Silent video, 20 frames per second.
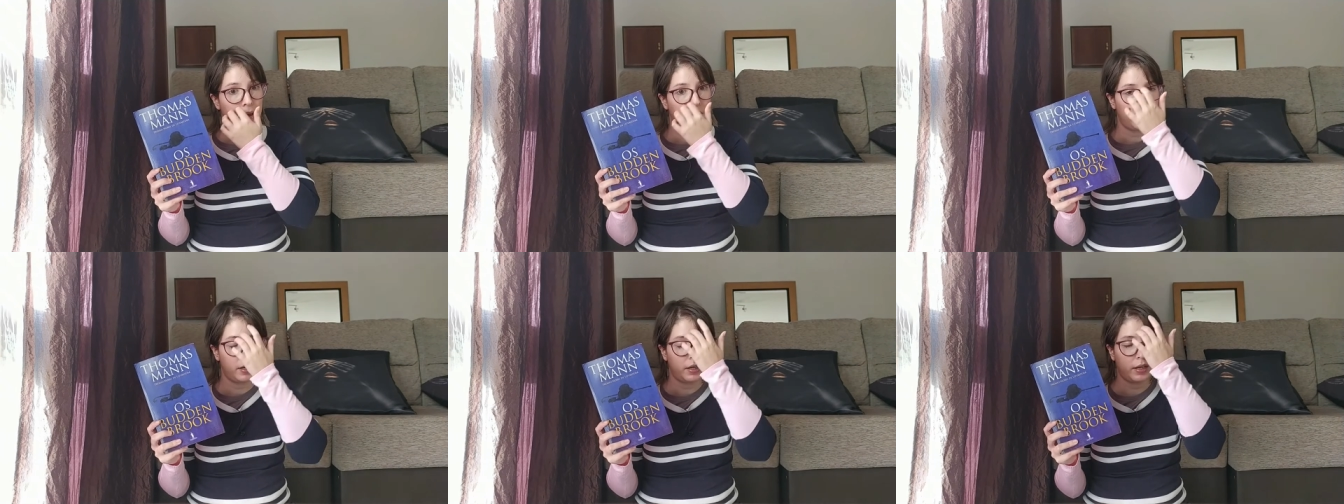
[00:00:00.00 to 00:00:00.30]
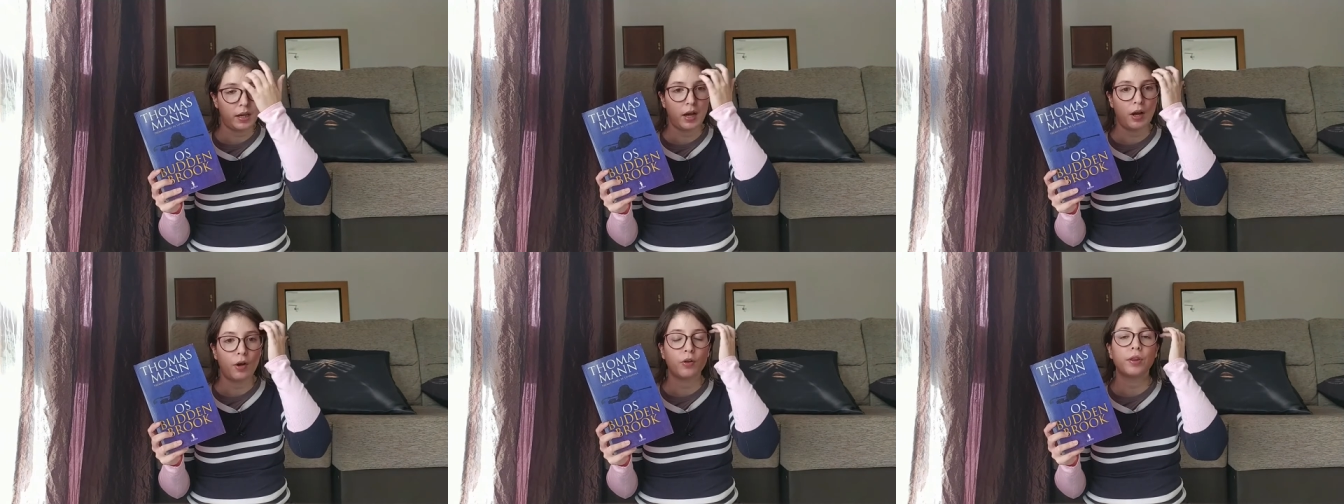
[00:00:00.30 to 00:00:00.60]
and
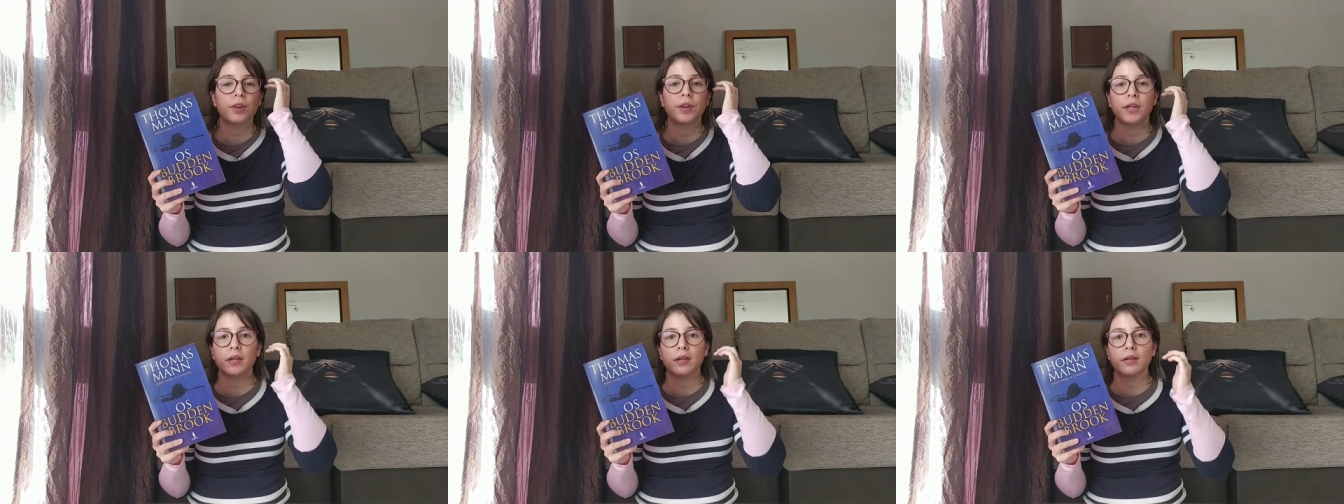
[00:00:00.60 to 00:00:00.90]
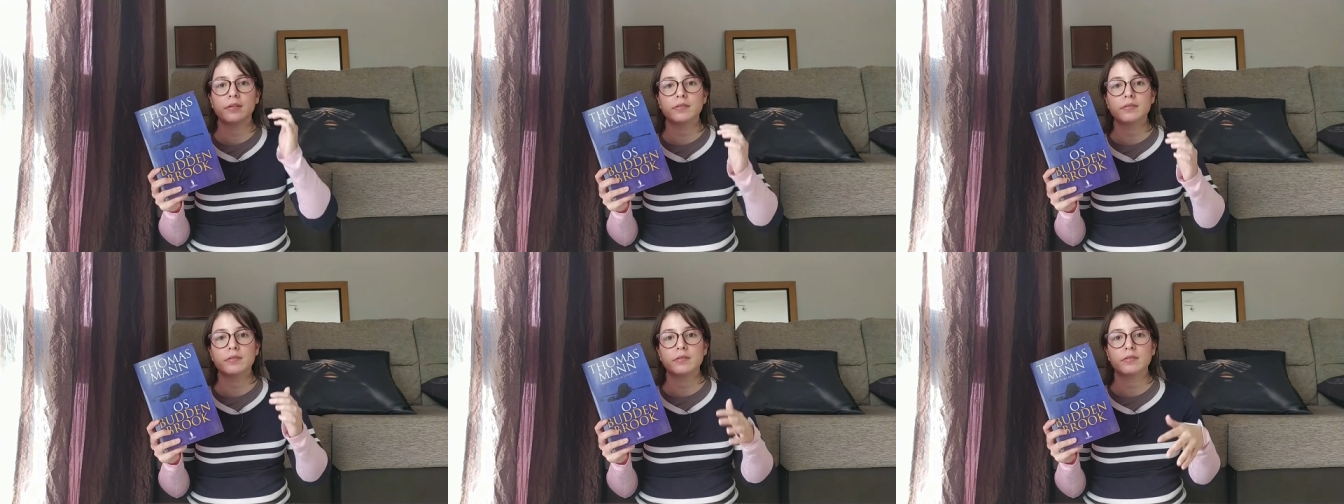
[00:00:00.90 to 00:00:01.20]
how
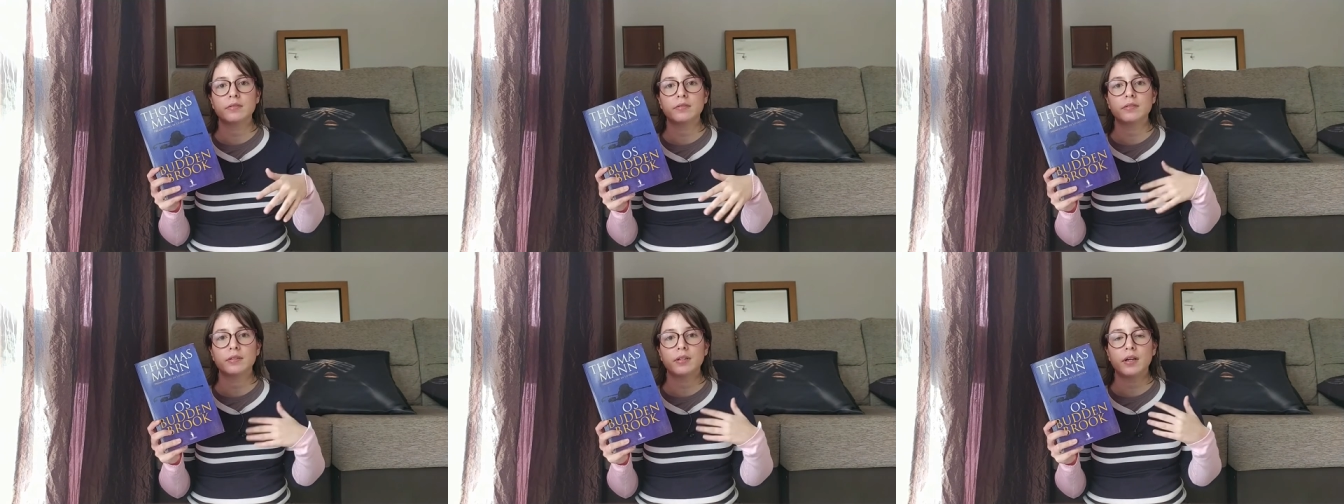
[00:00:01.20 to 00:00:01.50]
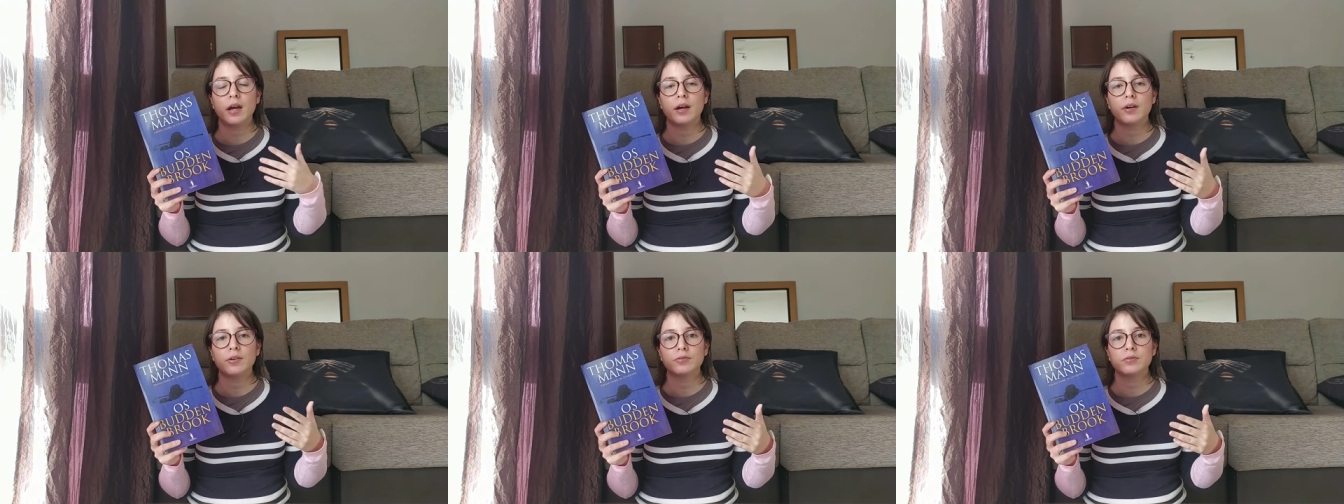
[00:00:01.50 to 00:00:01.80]
things turn
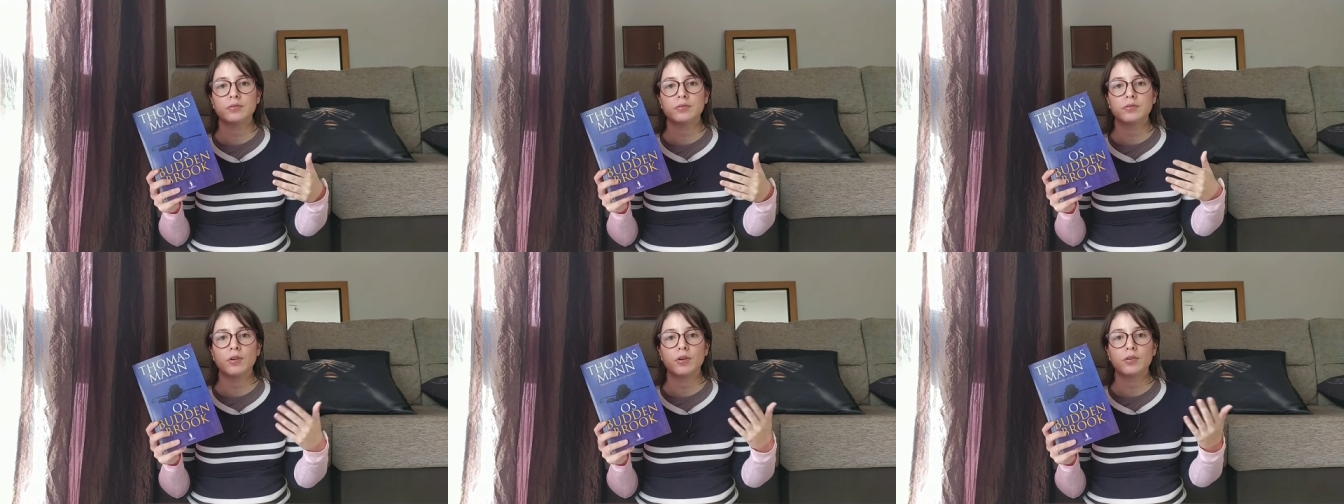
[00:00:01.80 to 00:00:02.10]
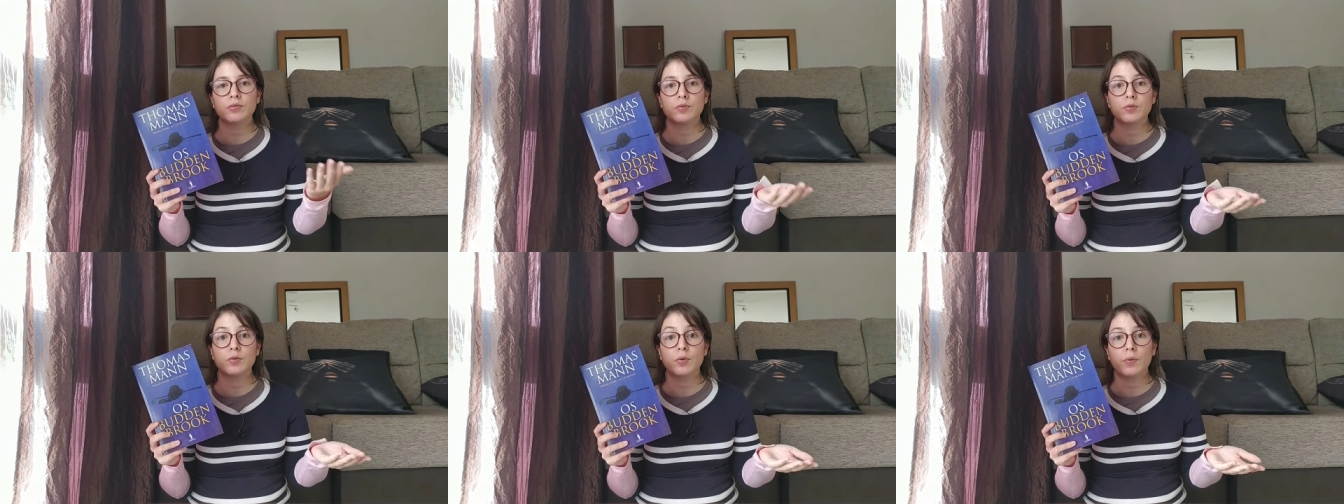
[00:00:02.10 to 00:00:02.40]
out
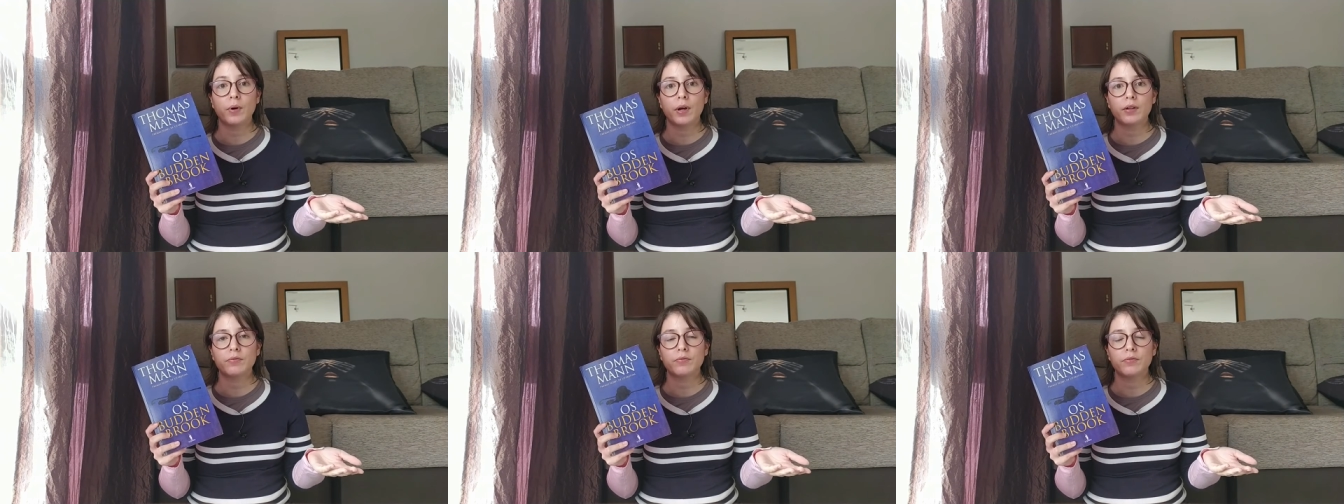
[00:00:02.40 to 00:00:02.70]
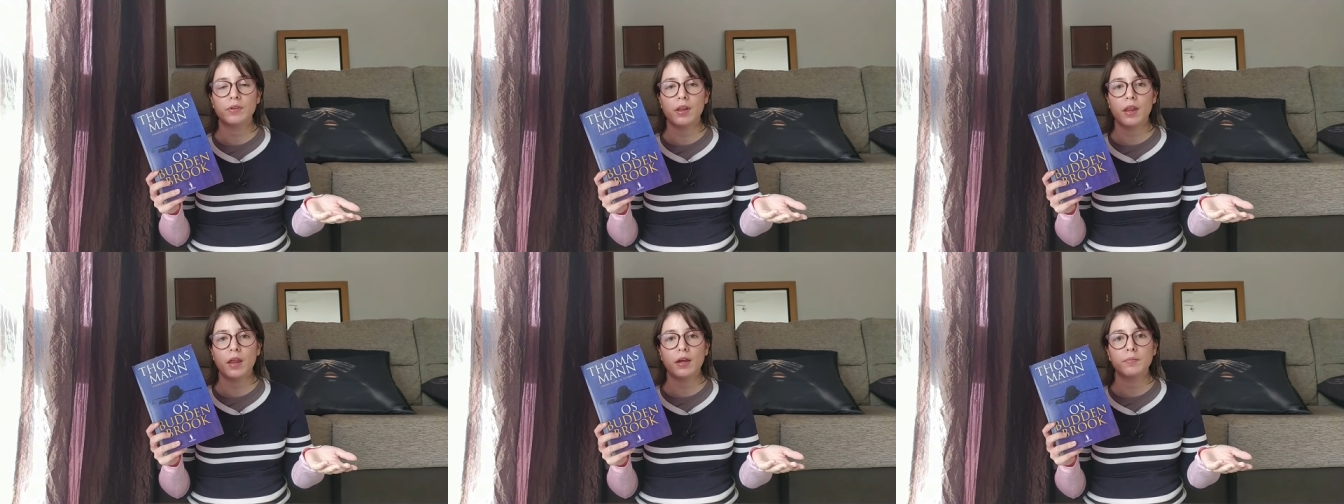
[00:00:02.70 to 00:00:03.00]
not so well
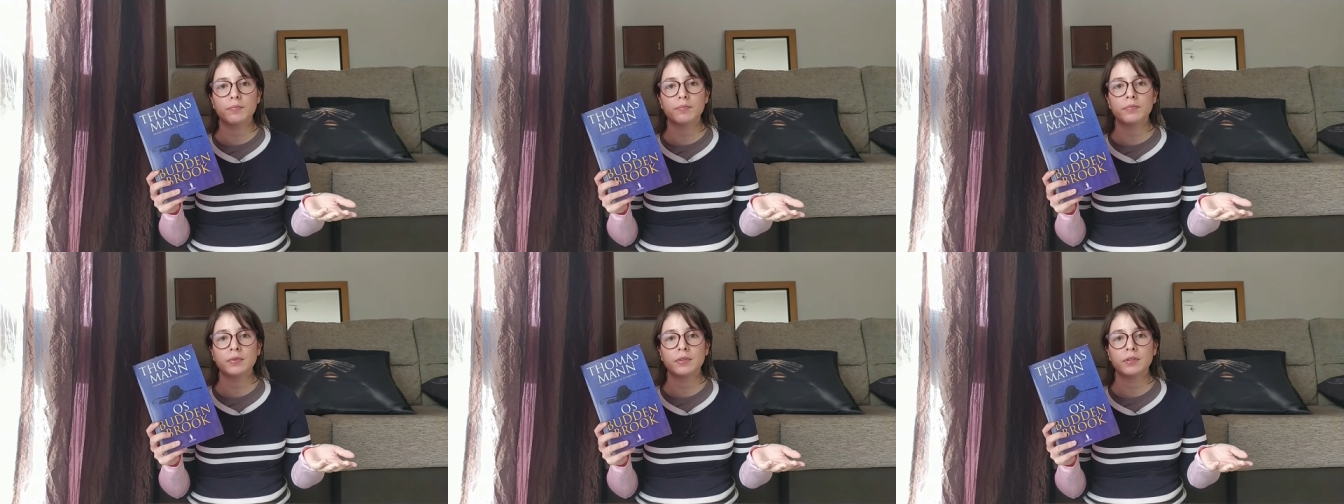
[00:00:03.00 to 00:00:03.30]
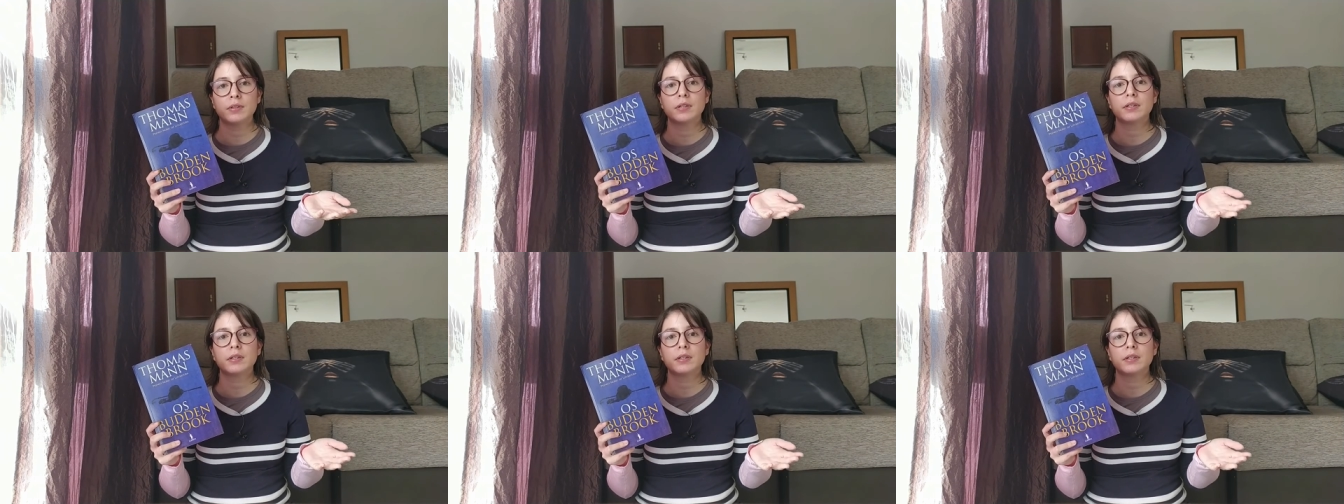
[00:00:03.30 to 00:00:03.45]
for them.